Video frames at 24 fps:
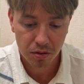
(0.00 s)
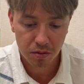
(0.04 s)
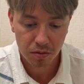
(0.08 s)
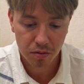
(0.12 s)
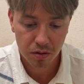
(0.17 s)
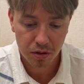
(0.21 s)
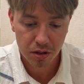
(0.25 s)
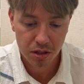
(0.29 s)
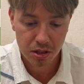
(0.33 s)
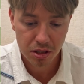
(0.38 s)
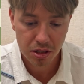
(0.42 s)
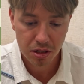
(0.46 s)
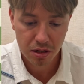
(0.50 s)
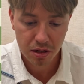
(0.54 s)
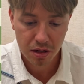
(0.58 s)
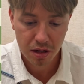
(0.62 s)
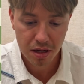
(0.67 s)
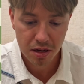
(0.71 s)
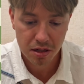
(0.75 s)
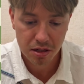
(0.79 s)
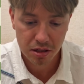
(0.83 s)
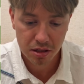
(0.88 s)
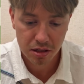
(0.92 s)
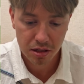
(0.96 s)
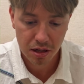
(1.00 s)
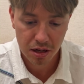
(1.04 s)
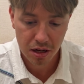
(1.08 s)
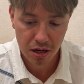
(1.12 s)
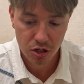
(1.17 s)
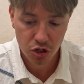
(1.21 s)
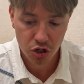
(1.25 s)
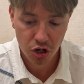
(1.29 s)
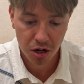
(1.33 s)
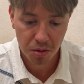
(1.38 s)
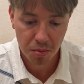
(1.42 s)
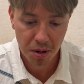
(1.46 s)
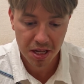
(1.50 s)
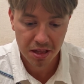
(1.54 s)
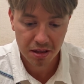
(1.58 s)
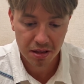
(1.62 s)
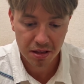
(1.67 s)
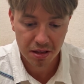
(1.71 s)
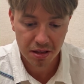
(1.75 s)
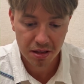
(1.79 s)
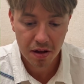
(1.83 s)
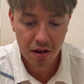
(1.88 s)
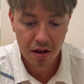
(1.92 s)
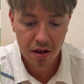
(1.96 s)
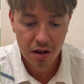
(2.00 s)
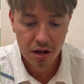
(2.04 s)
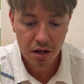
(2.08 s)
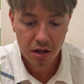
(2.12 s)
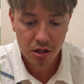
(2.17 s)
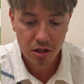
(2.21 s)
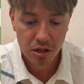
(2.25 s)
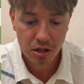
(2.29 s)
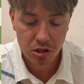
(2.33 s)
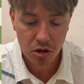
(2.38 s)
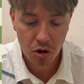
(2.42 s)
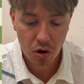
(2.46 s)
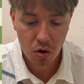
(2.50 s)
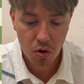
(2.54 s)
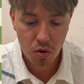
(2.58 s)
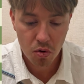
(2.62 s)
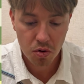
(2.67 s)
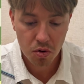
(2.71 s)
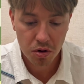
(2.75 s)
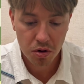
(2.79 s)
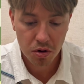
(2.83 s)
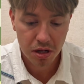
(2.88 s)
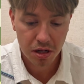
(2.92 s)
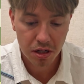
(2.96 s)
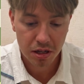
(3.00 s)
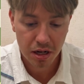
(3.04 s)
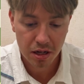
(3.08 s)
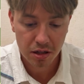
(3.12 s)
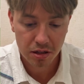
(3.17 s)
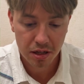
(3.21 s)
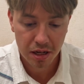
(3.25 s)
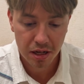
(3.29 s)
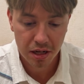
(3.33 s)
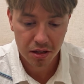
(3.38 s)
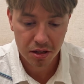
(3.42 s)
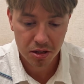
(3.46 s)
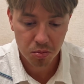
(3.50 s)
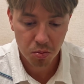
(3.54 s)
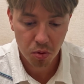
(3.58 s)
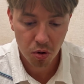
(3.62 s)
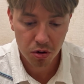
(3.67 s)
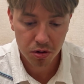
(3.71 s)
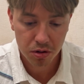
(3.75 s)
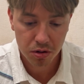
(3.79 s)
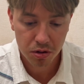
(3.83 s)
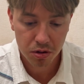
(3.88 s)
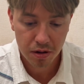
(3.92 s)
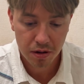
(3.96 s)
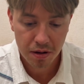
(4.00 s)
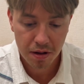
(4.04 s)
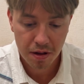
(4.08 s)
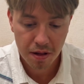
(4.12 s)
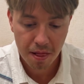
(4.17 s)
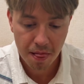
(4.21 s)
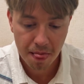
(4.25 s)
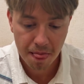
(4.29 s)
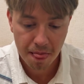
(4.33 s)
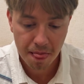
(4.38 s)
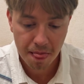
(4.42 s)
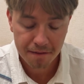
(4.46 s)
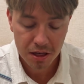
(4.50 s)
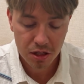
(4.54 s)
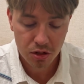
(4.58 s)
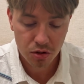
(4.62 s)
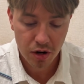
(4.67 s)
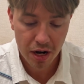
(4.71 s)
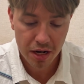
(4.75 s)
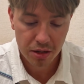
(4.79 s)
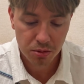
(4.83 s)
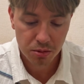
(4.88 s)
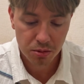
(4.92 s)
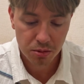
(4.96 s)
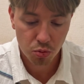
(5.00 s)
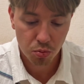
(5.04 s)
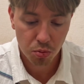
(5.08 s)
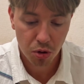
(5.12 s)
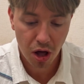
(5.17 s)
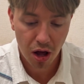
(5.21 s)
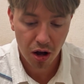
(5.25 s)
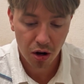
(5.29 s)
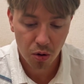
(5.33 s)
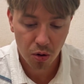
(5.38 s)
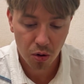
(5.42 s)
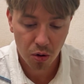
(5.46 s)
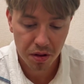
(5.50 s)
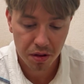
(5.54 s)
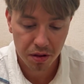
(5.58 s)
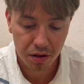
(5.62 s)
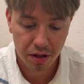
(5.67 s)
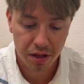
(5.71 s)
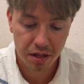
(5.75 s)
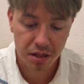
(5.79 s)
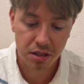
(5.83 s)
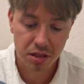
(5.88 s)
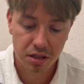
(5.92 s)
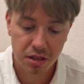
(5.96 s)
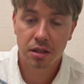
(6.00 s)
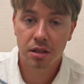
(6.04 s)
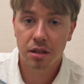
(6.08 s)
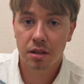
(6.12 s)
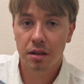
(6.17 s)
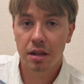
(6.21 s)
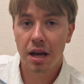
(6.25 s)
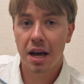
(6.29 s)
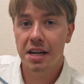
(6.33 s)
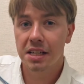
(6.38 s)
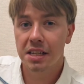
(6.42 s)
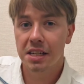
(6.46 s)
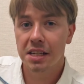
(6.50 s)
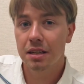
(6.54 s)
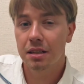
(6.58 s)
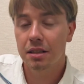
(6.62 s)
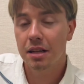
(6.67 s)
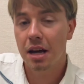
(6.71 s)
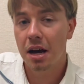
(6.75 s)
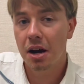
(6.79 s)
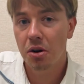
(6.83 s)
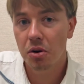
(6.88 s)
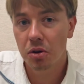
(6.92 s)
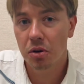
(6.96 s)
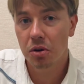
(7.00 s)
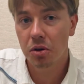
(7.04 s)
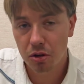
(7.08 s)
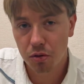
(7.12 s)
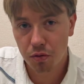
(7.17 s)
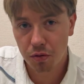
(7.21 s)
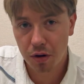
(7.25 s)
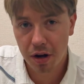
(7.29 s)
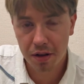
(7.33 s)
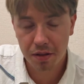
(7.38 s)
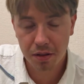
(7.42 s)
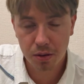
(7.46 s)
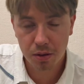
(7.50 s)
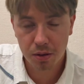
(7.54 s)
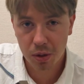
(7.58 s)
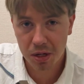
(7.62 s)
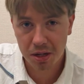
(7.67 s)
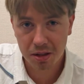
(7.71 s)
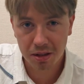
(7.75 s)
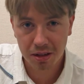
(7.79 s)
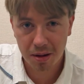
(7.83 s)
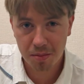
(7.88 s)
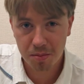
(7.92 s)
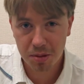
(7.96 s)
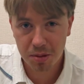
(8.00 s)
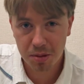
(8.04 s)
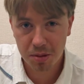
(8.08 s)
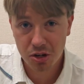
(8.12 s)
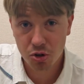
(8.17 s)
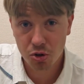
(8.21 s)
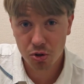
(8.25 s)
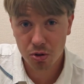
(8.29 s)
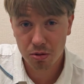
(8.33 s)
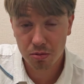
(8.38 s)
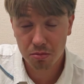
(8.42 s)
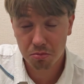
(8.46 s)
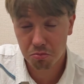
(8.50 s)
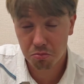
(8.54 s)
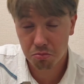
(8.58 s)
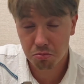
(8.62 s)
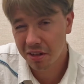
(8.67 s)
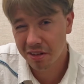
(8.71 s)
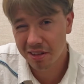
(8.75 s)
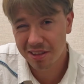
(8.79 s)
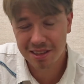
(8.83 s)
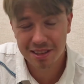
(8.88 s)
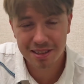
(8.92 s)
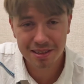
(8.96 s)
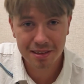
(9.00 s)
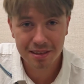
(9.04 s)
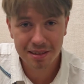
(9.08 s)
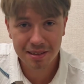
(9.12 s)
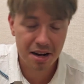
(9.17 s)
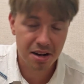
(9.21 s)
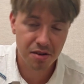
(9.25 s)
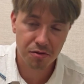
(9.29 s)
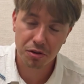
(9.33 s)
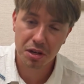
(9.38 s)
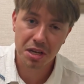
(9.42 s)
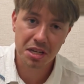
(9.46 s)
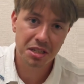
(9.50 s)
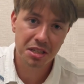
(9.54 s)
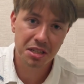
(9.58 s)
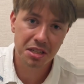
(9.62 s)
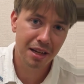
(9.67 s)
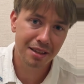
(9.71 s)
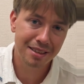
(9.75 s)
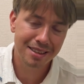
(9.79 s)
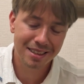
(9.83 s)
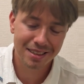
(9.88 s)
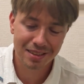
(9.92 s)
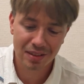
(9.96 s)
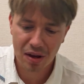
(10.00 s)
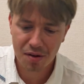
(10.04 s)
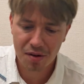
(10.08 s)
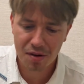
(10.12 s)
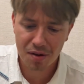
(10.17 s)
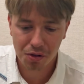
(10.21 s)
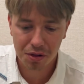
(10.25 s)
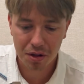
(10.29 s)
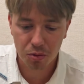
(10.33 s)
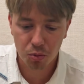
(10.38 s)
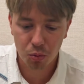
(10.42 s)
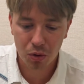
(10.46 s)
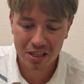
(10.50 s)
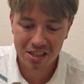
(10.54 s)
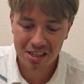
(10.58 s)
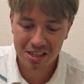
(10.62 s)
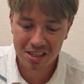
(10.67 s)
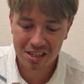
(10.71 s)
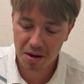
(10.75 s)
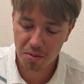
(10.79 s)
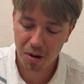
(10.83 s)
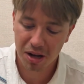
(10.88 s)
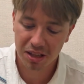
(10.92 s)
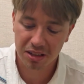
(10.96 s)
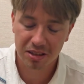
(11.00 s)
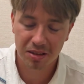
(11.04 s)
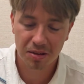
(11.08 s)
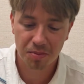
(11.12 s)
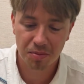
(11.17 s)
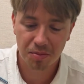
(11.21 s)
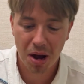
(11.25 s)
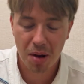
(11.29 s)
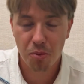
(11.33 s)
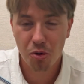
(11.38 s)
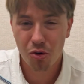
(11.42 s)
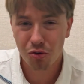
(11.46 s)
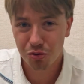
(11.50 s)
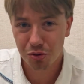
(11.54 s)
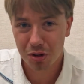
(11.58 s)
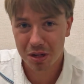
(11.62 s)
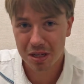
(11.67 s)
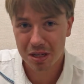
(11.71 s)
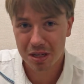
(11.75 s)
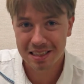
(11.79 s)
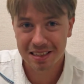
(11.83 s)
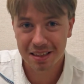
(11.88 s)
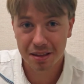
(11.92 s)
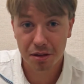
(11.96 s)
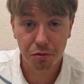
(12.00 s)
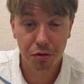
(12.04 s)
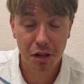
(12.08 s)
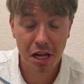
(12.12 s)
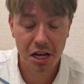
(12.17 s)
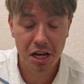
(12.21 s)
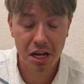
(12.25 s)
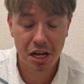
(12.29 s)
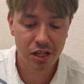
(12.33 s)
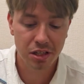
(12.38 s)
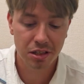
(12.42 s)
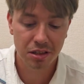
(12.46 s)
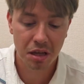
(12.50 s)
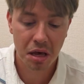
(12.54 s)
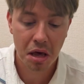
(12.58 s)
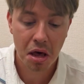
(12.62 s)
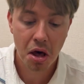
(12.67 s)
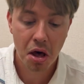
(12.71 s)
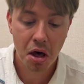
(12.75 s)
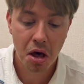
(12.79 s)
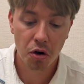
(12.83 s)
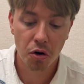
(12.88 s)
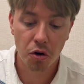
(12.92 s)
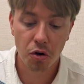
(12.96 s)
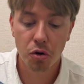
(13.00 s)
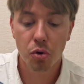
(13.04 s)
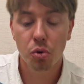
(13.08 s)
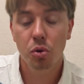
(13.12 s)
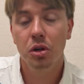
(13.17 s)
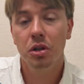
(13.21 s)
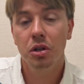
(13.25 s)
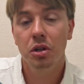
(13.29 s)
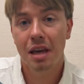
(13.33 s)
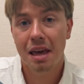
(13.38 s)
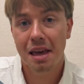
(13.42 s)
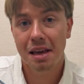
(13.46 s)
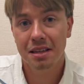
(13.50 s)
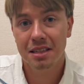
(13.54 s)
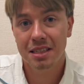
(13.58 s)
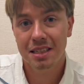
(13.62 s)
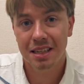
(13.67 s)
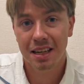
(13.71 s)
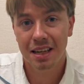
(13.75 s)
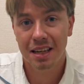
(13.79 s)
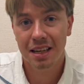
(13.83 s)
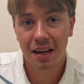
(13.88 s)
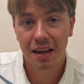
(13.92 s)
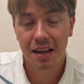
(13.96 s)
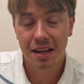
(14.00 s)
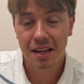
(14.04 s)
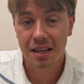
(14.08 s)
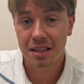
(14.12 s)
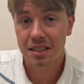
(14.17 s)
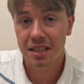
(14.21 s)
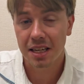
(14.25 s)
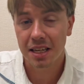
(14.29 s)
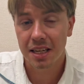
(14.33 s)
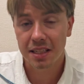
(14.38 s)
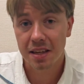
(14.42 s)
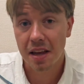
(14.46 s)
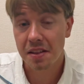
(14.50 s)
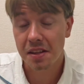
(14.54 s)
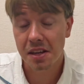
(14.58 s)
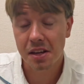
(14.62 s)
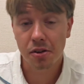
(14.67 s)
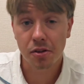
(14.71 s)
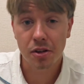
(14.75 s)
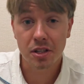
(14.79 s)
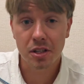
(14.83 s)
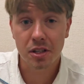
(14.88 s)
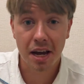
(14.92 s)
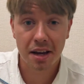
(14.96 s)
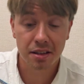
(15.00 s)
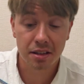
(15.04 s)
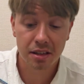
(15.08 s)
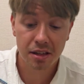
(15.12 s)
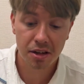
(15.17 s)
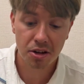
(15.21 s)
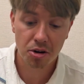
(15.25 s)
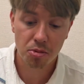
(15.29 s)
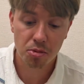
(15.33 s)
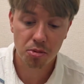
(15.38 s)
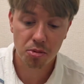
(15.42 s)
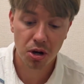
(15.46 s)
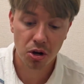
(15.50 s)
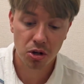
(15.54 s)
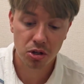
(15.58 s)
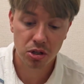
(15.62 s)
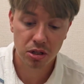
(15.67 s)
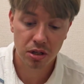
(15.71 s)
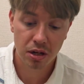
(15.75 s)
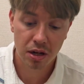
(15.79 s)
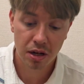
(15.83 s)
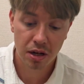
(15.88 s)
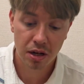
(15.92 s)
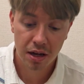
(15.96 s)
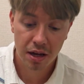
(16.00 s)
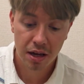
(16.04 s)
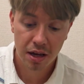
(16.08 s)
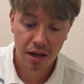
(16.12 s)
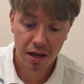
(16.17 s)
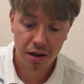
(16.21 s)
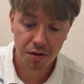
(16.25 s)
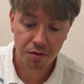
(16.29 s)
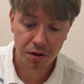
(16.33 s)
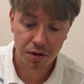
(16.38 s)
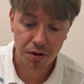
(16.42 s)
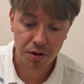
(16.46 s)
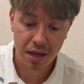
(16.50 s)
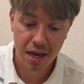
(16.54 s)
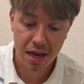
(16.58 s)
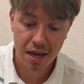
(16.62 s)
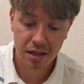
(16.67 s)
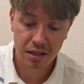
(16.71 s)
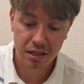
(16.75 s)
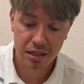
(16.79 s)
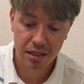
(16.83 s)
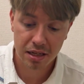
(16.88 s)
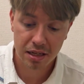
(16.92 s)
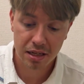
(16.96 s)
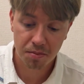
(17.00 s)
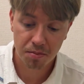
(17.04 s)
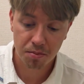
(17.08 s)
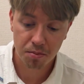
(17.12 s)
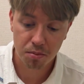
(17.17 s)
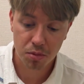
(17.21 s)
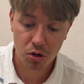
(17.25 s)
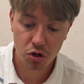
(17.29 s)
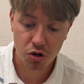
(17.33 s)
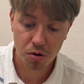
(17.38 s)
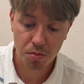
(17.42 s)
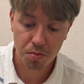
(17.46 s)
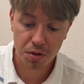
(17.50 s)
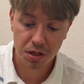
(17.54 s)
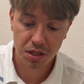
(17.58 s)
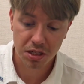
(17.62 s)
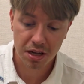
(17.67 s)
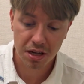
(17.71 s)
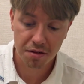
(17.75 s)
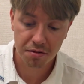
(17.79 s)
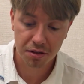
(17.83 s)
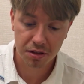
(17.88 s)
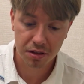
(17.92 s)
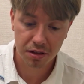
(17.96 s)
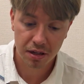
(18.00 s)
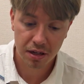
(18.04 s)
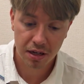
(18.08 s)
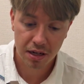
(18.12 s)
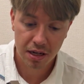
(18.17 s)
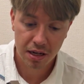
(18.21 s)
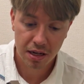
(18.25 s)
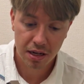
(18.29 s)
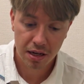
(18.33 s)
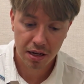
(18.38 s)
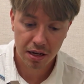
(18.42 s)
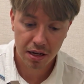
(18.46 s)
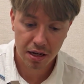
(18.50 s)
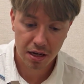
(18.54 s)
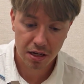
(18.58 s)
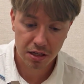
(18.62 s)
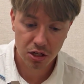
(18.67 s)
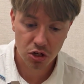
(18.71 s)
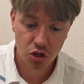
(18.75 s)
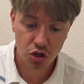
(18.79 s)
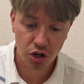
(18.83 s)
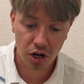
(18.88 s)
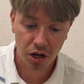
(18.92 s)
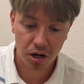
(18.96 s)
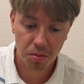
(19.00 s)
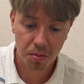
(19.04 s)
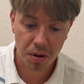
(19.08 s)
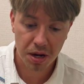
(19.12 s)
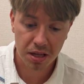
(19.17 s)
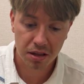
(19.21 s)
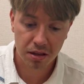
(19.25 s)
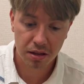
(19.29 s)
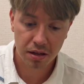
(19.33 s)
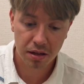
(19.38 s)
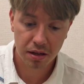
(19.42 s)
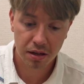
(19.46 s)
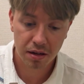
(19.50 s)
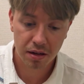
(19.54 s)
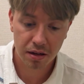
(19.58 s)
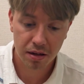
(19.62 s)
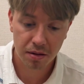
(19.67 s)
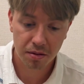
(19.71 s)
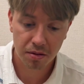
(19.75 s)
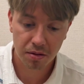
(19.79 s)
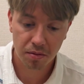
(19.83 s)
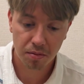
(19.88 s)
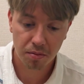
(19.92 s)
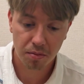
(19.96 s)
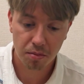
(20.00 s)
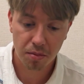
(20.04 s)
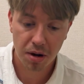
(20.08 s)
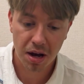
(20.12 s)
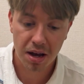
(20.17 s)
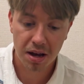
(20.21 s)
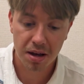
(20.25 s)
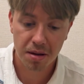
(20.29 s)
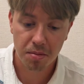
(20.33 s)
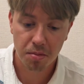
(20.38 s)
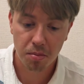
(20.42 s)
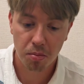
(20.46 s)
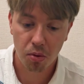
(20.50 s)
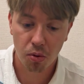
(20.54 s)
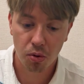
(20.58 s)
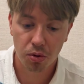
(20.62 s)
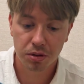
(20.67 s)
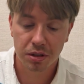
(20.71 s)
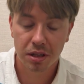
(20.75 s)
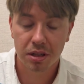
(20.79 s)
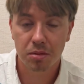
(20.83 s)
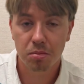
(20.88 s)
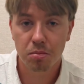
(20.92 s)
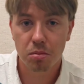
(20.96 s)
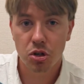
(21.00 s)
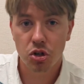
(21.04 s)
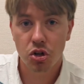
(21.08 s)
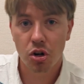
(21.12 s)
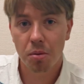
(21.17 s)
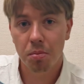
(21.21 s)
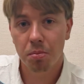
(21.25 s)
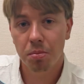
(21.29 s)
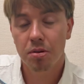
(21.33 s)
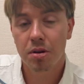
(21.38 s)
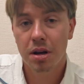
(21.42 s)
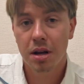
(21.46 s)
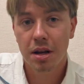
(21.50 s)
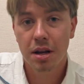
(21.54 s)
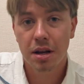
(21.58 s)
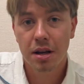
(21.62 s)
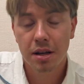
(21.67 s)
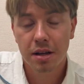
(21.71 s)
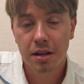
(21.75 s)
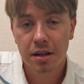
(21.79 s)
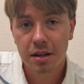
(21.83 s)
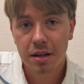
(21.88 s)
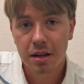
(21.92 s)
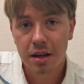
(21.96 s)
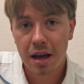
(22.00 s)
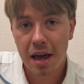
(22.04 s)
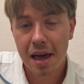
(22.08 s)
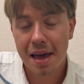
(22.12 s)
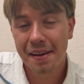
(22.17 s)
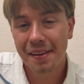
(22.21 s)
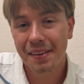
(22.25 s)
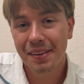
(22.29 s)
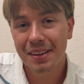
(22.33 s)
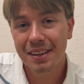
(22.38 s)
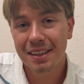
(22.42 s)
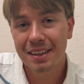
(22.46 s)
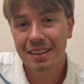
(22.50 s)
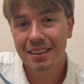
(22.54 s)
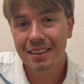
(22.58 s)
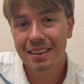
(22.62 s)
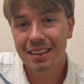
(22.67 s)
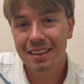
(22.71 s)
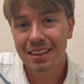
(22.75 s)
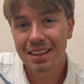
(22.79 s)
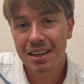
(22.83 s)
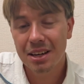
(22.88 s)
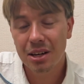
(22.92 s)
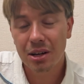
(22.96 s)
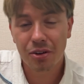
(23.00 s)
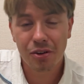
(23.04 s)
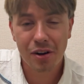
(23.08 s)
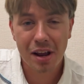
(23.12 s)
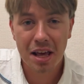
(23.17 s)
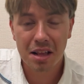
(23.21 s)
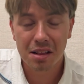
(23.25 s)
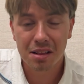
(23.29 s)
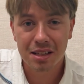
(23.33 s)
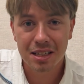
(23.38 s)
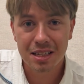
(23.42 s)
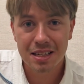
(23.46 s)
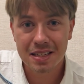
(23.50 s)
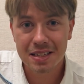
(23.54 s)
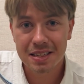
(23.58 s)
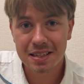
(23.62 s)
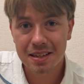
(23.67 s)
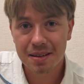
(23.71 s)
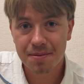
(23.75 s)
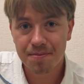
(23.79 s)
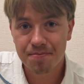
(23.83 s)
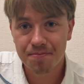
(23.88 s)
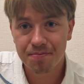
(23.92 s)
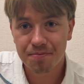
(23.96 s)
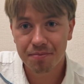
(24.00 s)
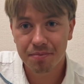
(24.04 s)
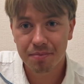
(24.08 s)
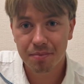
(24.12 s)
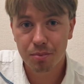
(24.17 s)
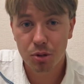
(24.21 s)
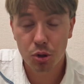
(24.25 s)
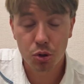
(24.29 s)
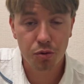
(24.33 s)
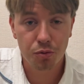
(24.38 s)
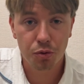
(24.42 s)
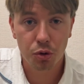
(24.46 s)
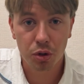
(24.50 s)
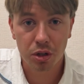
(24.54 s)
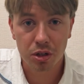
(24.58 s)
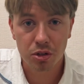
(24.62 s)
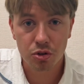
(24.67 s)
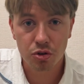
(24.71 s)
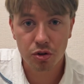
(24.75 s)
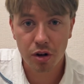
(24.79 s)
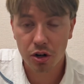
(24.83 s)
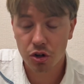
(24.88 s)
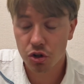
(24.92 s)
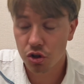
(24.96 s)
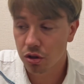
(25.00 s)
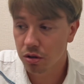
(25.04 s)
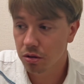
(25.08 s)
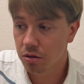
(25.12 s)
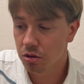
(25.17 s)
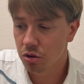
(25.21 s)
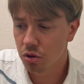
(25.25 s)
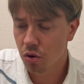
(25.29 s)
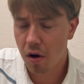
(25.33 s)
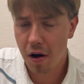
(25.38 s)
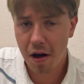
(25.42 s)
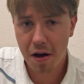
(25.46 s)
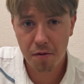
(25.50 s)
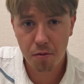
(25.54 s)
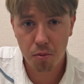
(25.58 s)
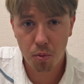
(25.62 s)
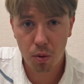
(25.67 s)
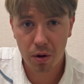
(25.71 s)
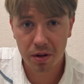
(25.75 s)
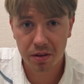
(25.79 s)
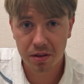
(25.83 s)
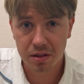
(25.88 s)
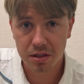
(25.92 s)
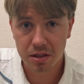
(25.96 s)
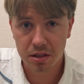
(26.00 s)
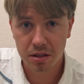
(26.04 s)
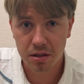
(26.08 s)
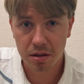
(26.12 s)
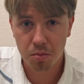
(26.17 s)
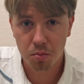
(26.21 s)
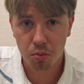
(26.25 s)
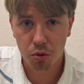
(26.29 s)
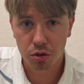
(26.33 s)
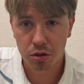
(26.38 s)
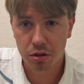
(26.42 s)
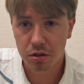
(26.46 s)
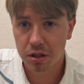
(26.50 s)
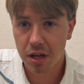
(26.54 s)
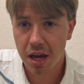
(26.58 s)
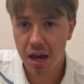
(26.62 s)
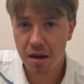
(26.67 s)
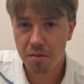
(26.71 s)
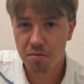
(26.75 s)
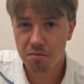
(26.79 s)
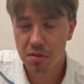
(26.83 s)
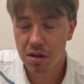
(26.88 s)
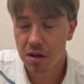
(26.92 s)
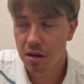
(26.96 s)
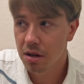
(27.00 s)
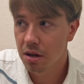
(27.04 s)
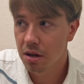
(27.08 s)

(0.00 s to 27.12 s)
This is a checkmate. So he cannot take this pawn. He tries to block with his knight, and now can you find the winning combination? Well, it's kind of easy and everything wins here, but my move is the flashiest. Rook takes e6, and he resigned here because if he takes, bishop b7 is a checkmate. My pawn and bishop elegantly create this beautiful construction. So I win this important game.